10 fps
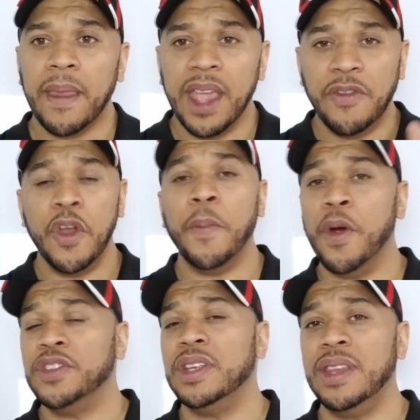if you're a
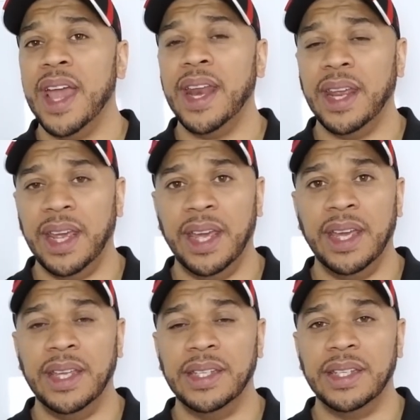person that
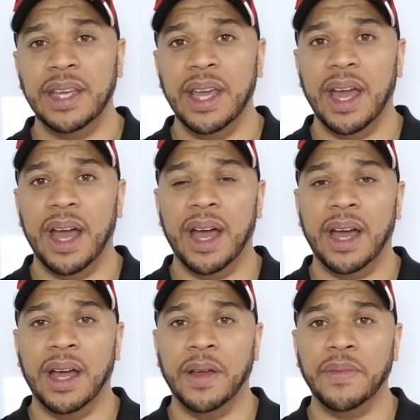is
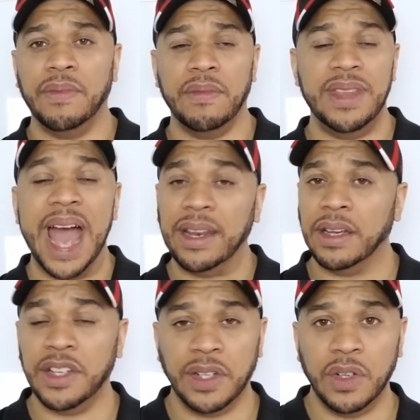uh, not
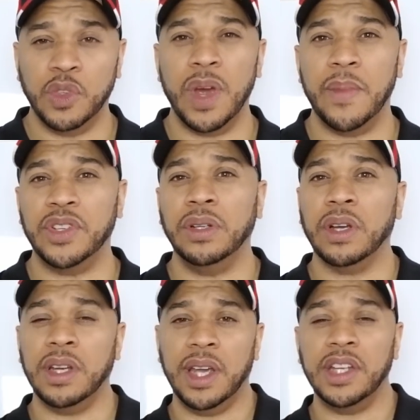looking to lose weight, but you're
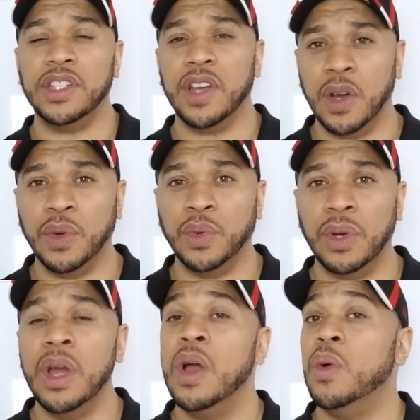looking to get
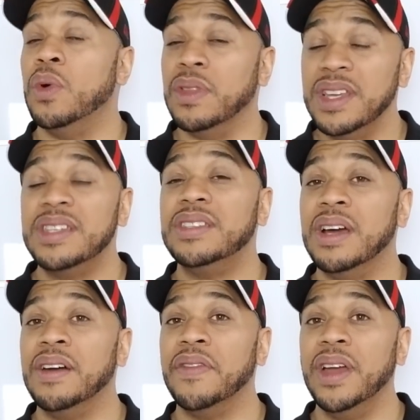tone, well, this
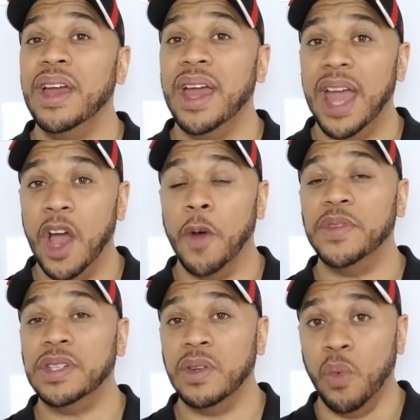stuff
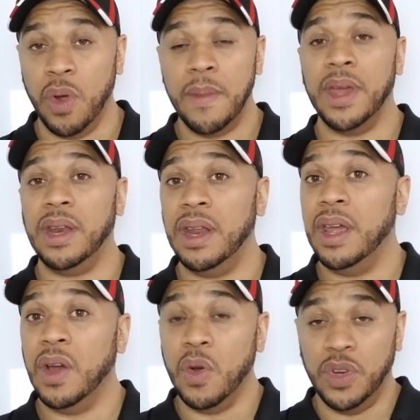helps women
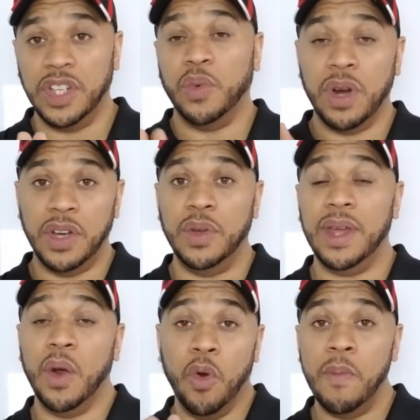who just want to do
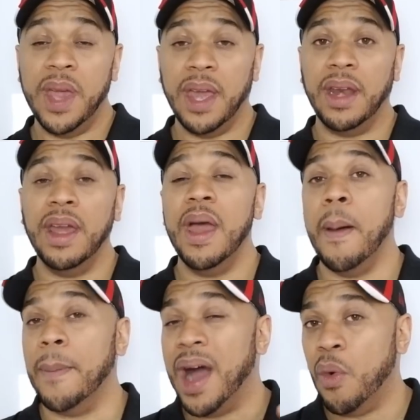that or men.
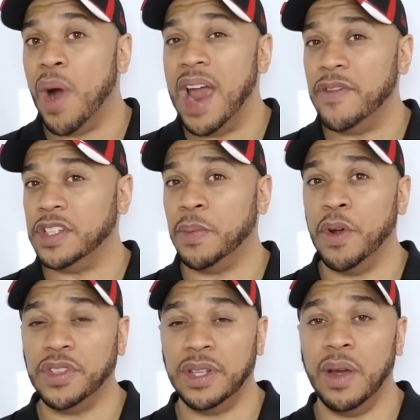My wife is a
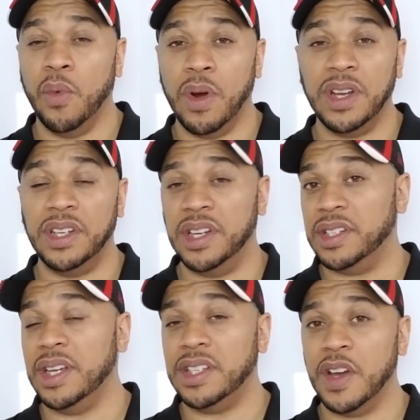person that wanted to
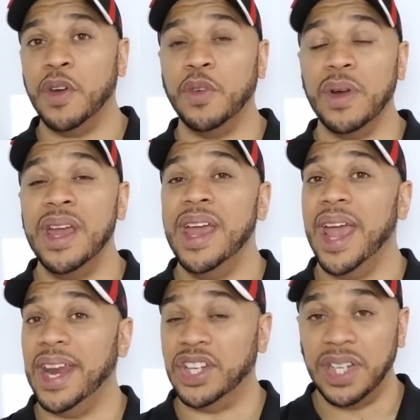just get tone.
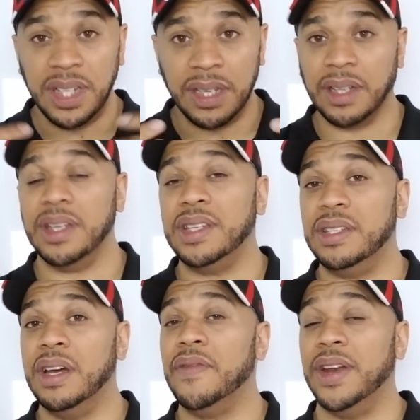And she took this
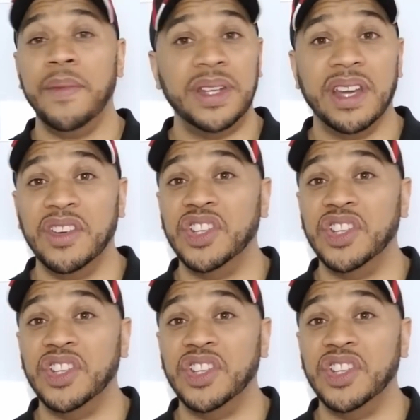stuff, and let me tell